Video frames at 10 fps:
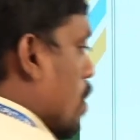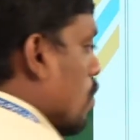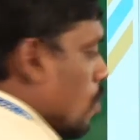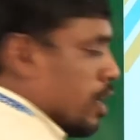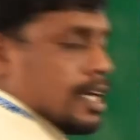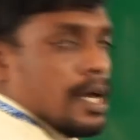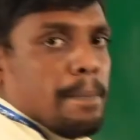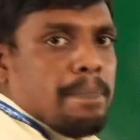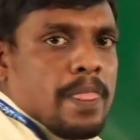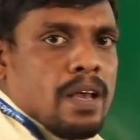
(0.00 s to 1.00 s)
Okay na?
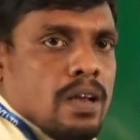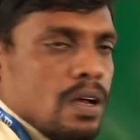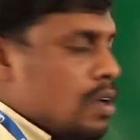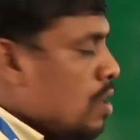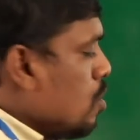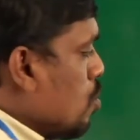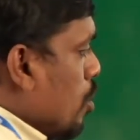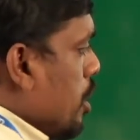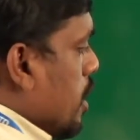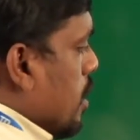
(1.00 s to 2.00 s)
So
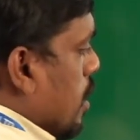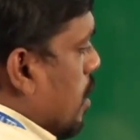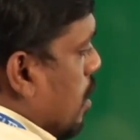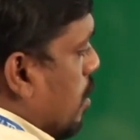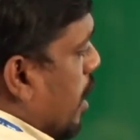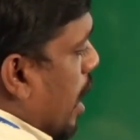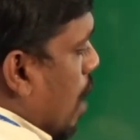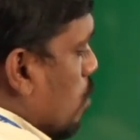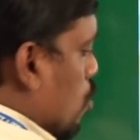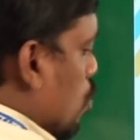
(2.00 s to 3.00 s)
here they
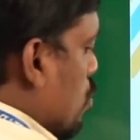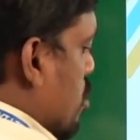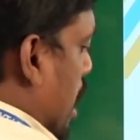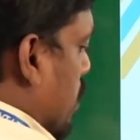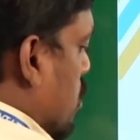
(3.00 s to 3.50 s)
have 2 strands.